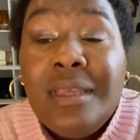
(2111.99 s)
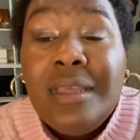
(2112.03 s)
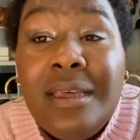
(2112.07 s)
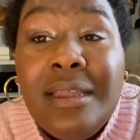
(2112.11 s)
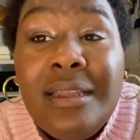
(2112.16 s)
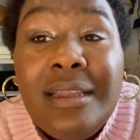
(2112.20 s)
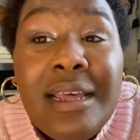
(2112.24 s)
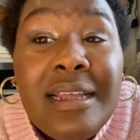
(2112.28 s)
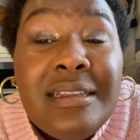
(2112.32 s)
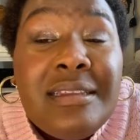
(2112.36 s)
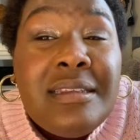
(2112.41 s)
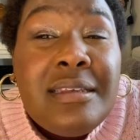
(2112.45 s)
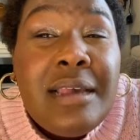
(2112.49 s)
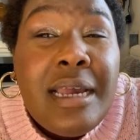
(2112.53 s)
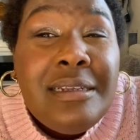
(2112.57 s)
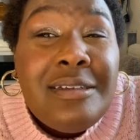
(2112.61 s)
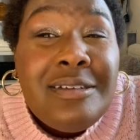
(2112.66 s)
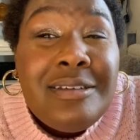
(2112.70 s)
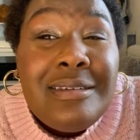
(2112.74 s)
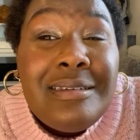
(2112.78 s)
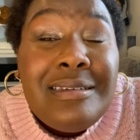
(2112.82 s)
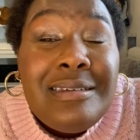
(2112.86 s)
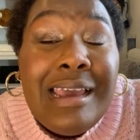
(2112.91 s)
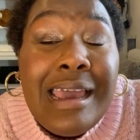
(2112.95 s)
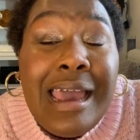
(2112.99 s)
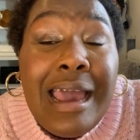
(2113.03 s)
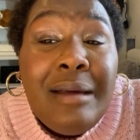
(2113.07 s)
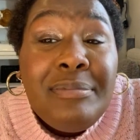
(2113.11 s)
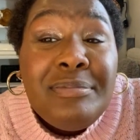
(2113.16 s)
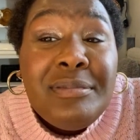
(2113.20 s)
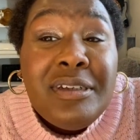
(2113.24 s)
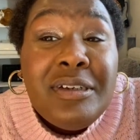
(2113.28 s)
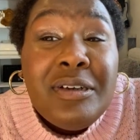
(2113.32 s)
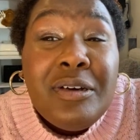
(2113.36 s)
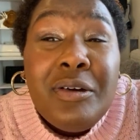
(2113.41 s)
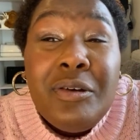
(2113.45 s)
And that's, I just
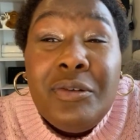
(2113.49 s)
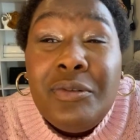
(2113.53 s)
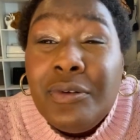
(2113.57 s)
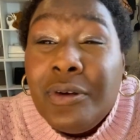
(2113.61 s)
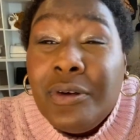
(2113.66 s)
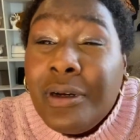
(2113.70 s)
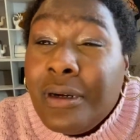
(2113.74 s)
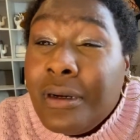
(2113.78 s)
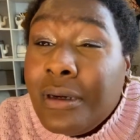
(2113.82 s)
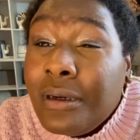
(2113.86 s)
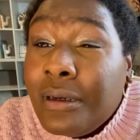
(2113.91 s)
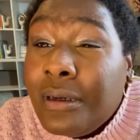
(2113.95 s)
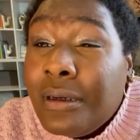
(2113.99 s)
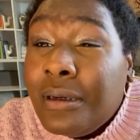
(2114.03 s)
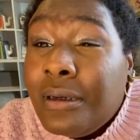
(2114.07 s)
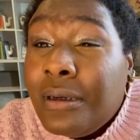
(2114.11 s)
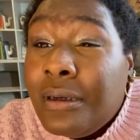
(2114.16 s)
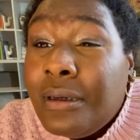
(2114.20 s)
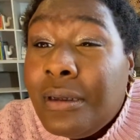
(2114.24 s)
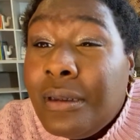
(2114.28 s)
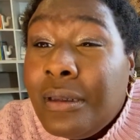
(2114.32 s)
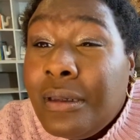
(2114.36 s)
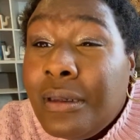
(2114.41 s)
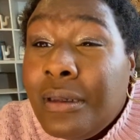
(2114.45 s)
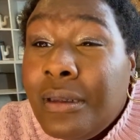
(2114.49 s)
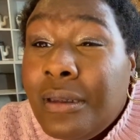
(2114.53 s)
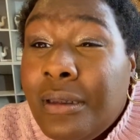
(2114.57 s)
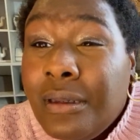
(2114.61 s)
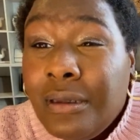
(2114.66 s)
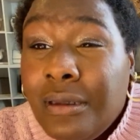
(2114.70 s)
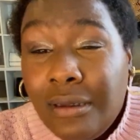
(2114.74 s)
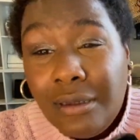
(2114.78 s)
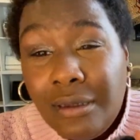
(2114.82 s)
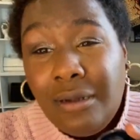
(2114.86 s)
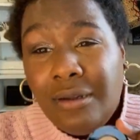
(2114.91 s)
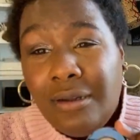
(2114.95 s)
tapped it over
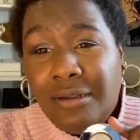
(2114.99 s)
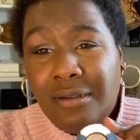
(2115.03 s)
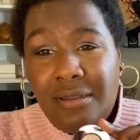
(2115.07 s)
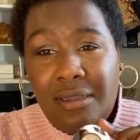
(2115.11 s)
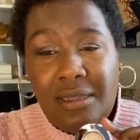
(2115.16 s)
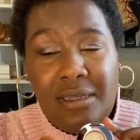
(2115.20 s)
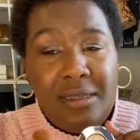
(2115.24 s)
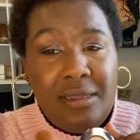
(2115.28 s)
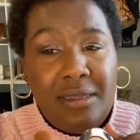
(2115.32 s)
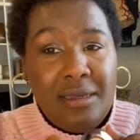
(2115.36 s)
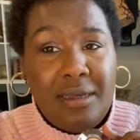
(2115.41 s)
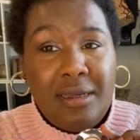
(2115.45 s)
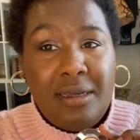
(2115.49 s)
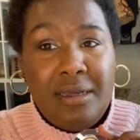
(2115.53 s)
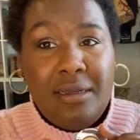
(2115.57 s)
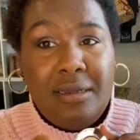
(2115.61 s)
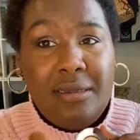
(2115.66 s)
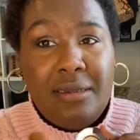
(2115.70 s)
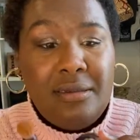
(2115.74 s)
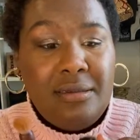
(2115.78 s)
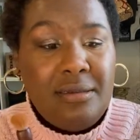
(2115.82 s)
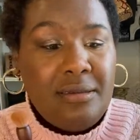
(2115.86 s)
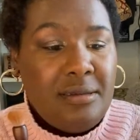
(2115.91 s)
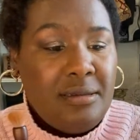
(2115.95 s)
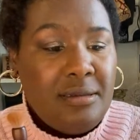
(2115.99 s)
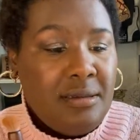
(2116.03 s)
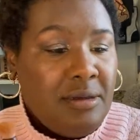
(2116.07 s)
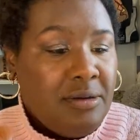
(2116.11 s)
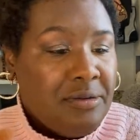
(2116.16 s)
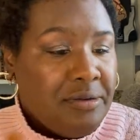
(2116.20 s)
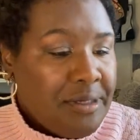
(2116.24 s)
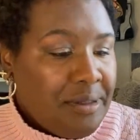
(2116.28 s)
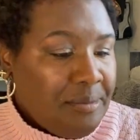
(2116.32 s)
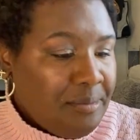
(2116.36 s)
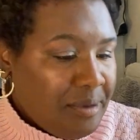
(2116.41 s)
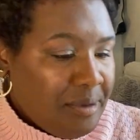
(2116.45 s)
all the
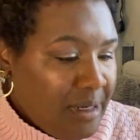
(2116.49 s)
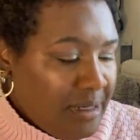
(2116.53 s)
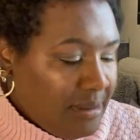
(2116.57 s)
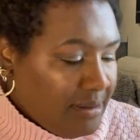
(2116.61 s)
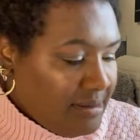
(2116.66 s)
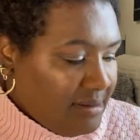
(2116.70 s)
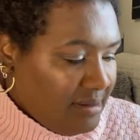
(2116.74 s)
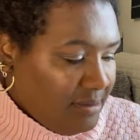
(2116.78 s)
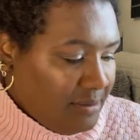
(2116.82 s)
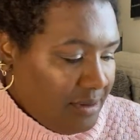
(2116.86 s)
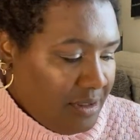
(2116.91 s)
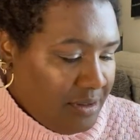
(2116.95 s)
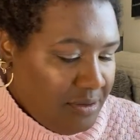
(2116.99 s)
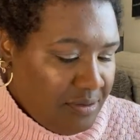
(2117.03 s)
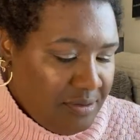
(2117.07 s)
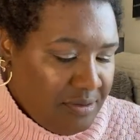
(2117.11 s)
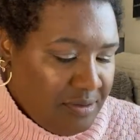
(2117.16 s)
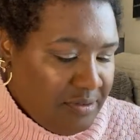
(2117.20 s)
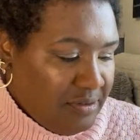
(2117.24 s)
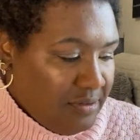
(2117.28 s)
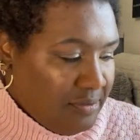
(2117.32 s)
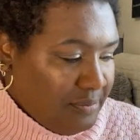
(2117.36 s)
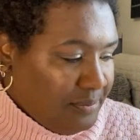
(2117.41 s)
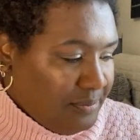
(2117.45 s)
cream products that we used.